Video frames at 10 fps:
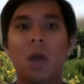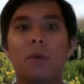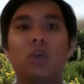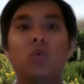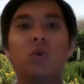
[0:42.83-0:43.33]

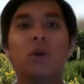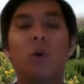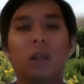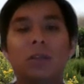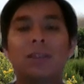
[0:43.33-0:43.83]
But you will
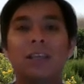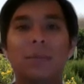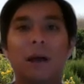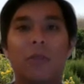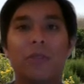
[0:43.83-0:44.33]
want to think
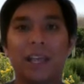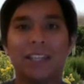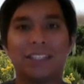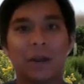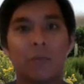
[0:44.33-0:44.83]
about
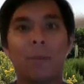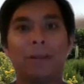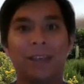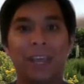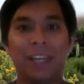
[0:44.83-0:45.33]
things like
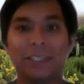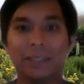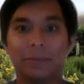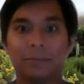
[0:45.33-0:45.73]
replication.